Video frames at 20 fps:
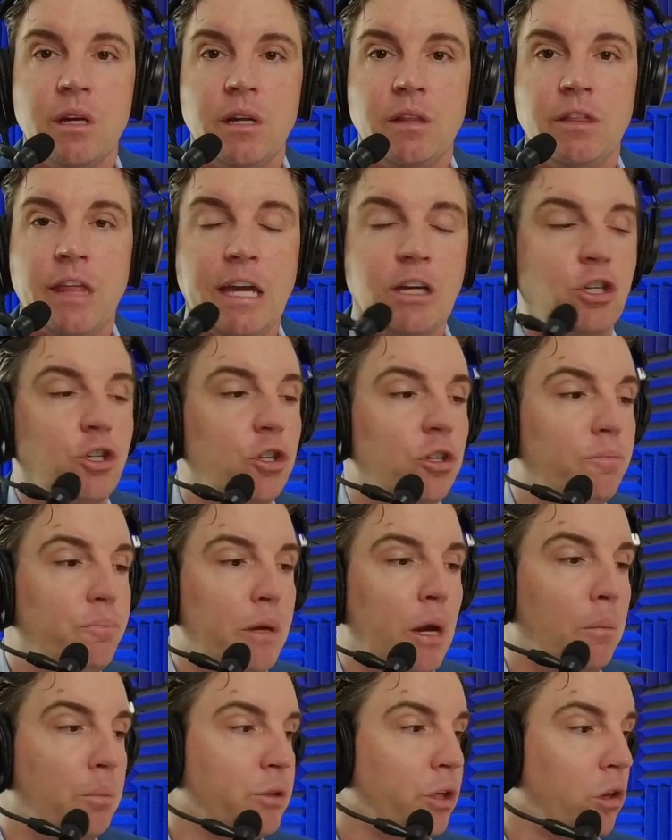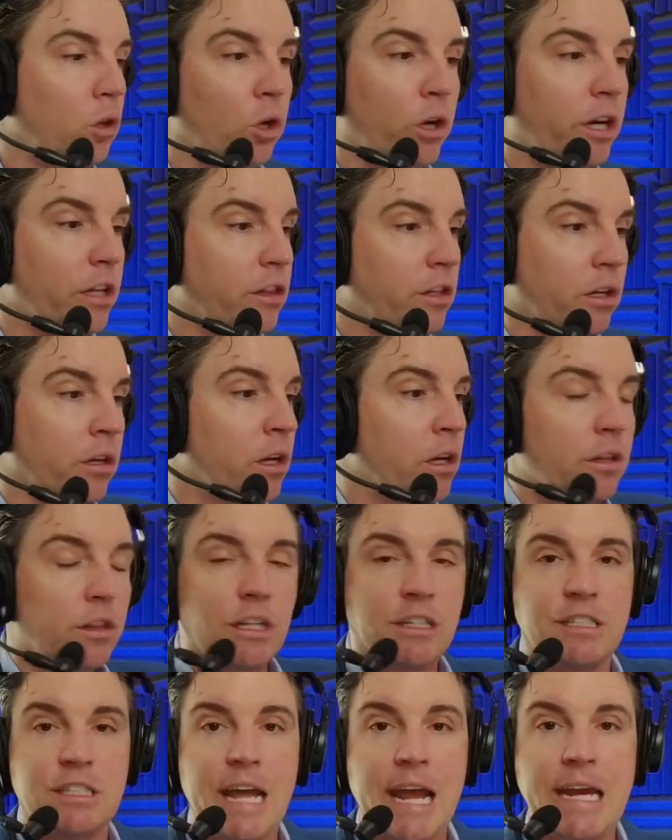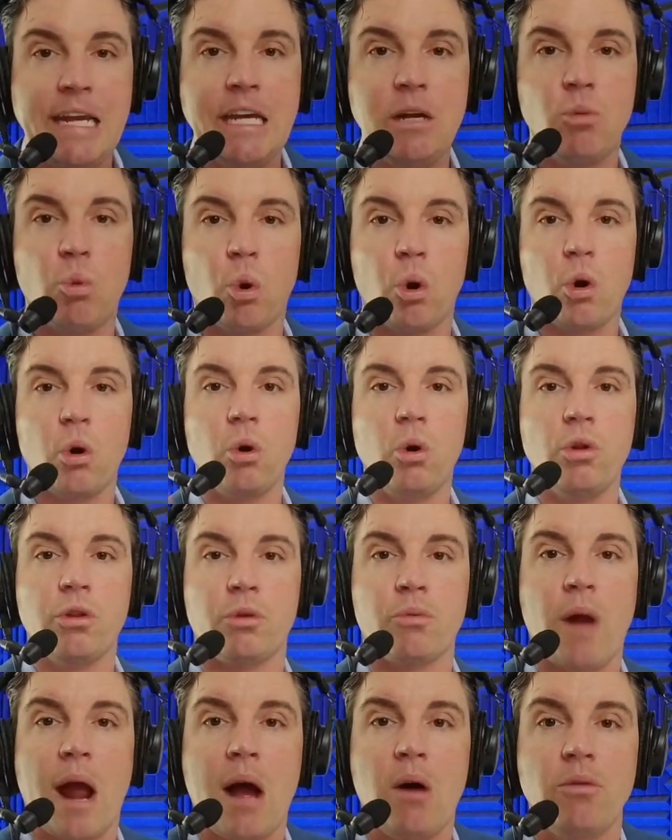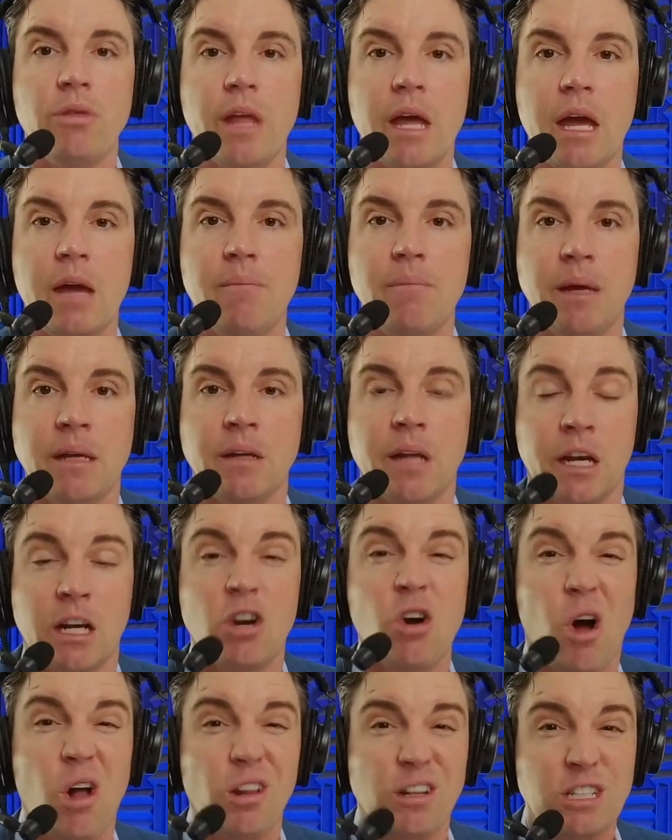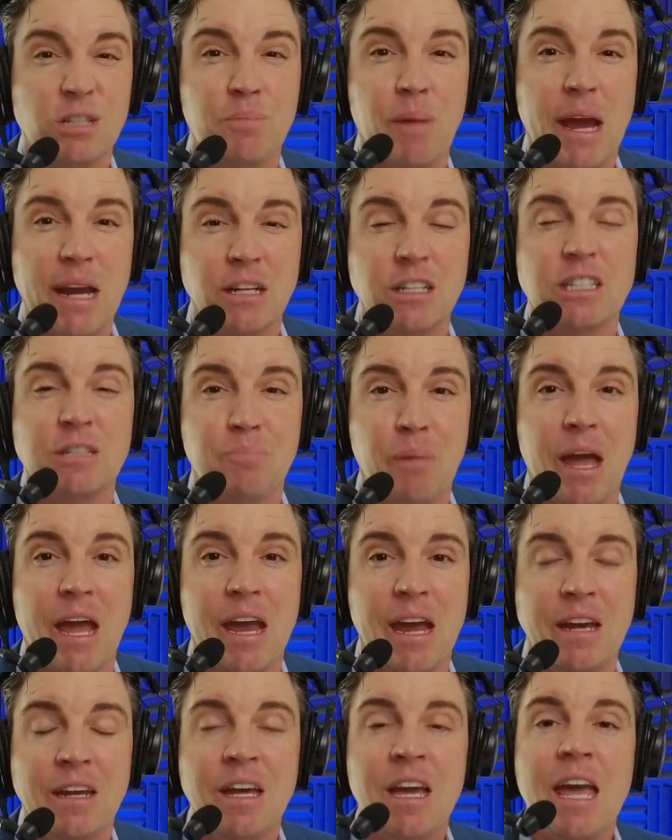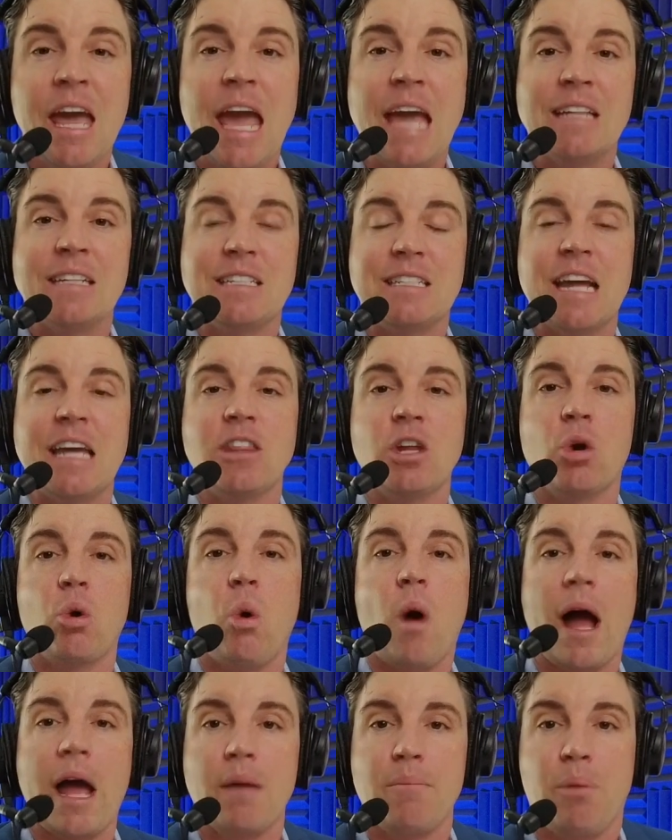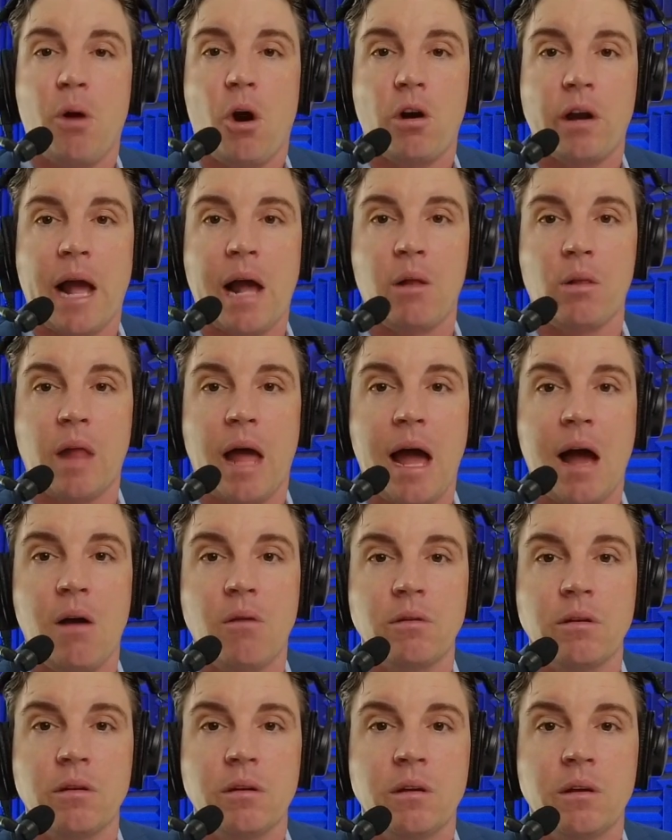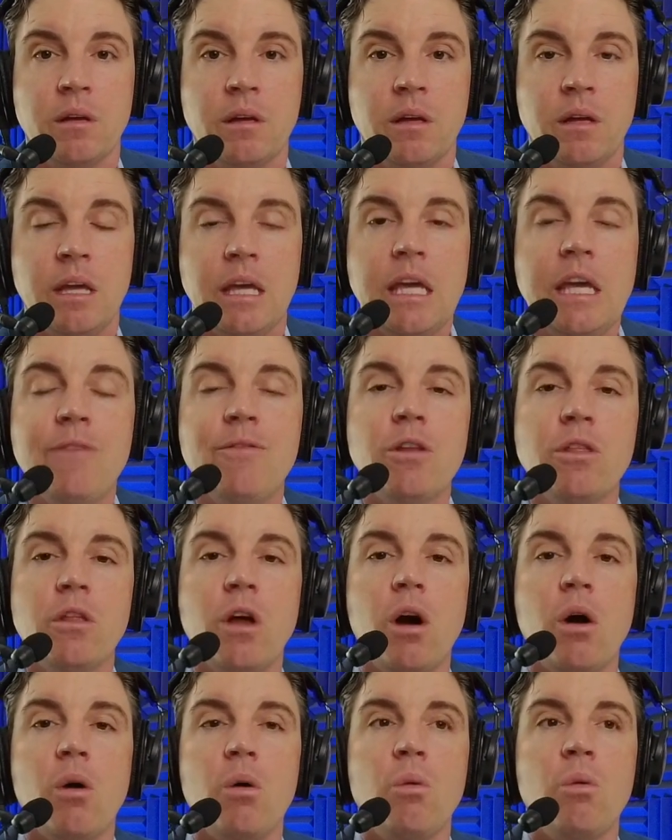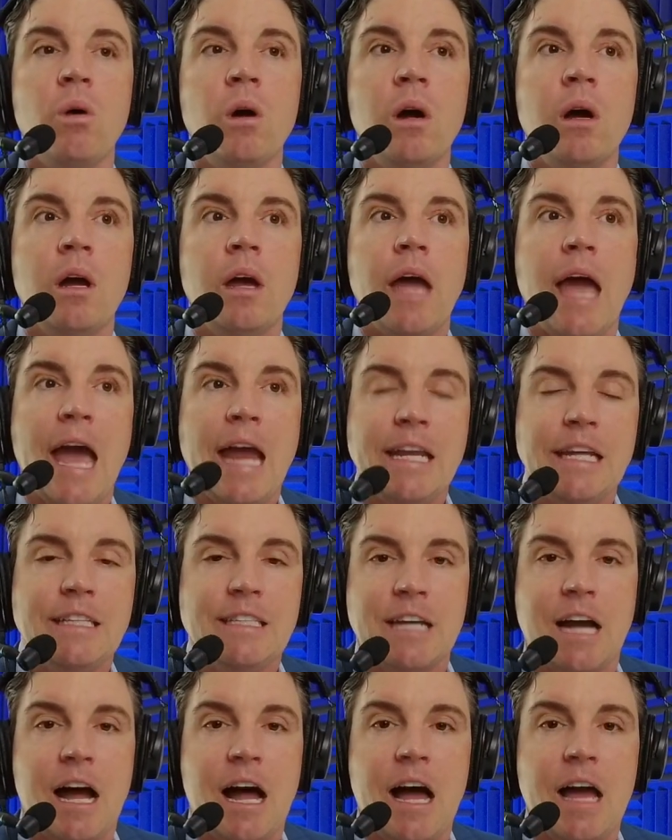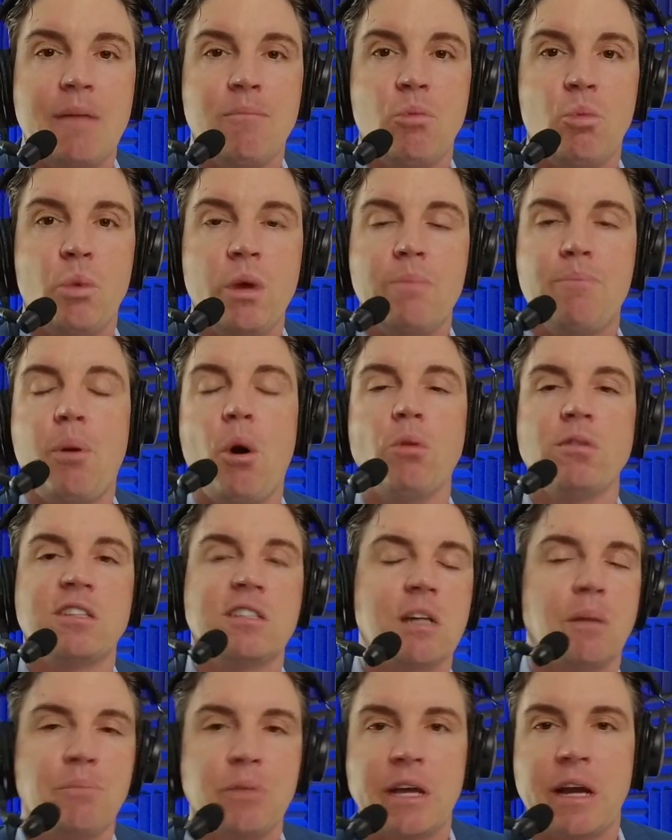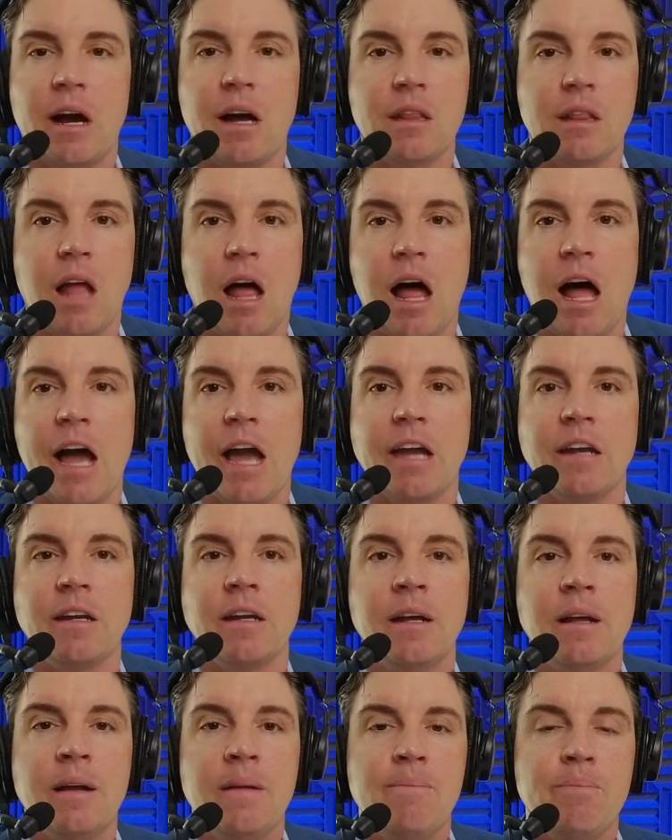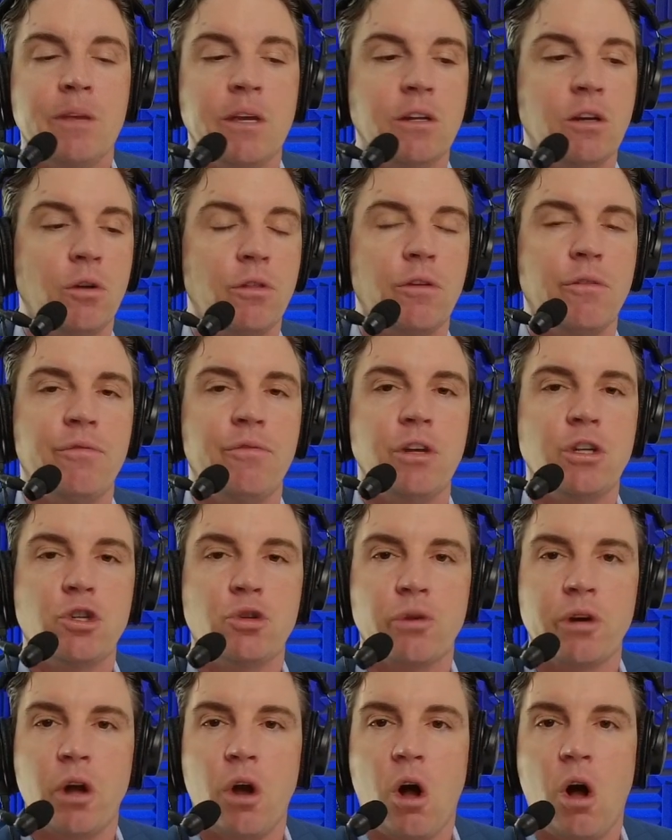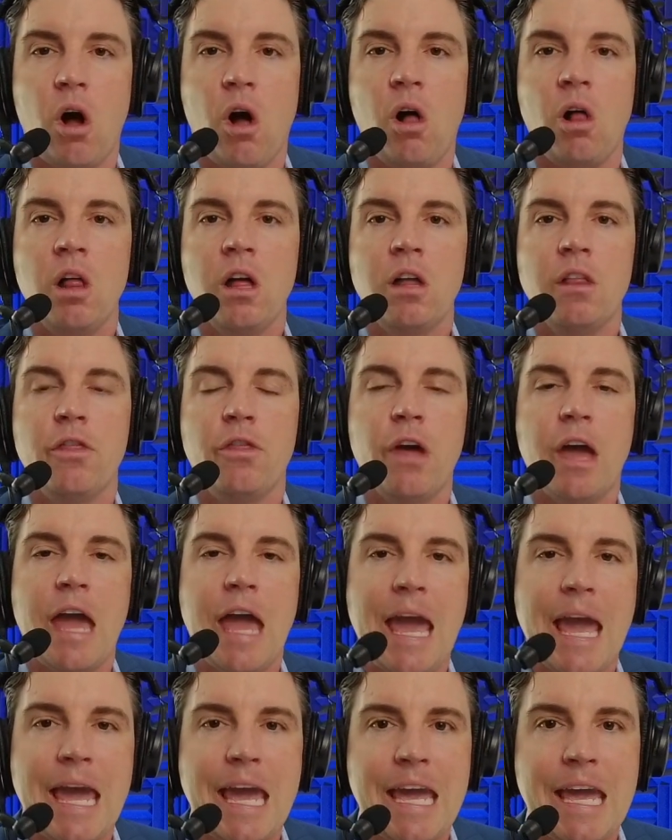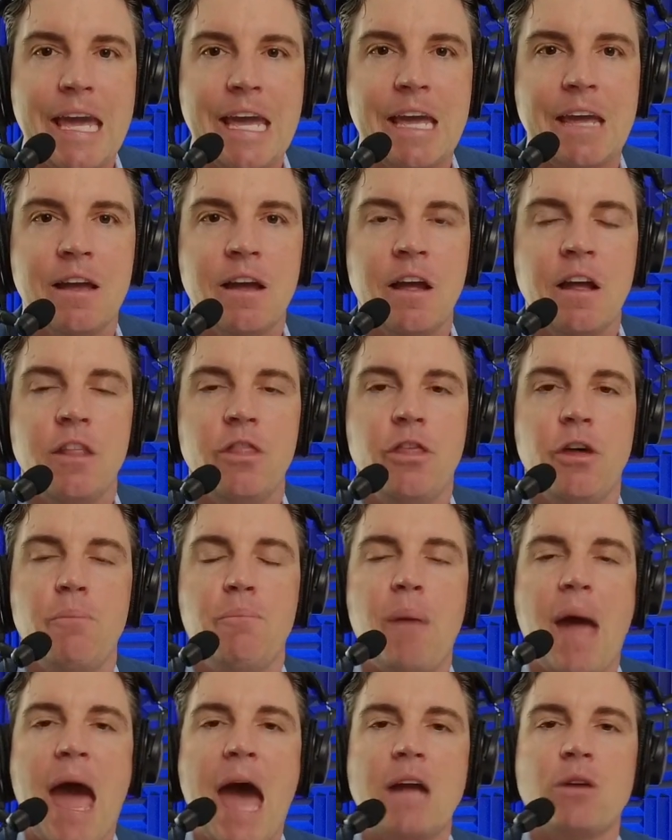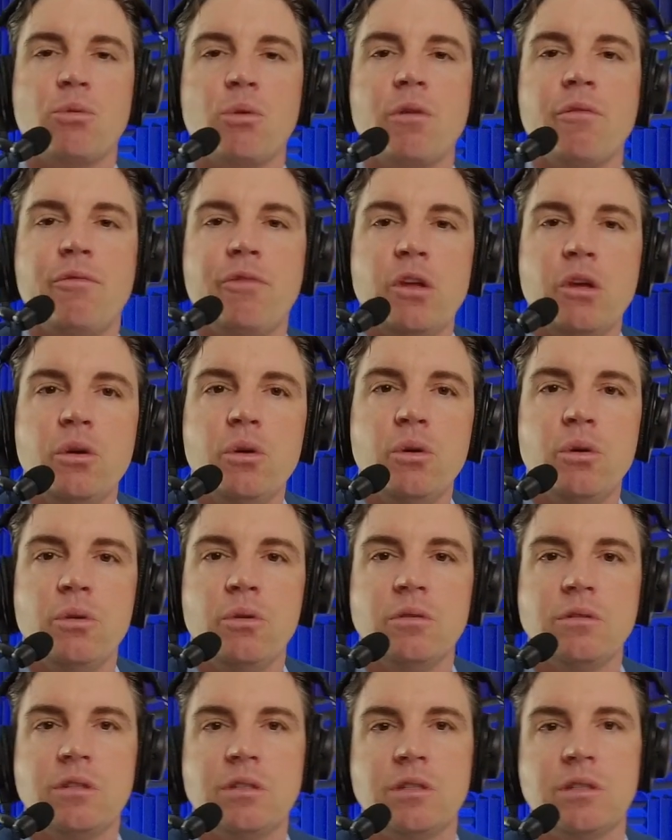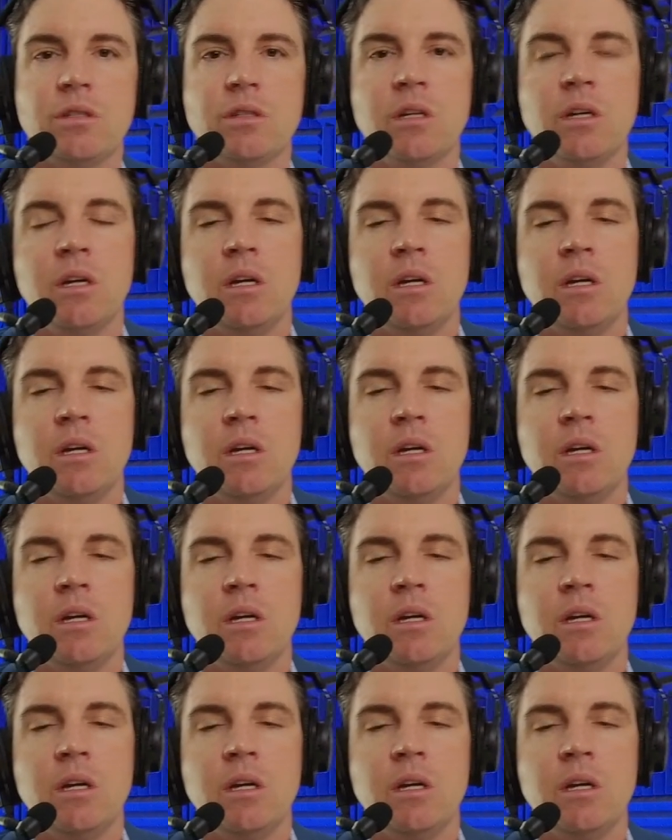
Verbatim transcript: They should be able to look at the, the zany world around them and, and call a spade a spade and say the quiet part out loud. Even though anytime we post something online, you know, the vitriol, the hate, the bad reviews,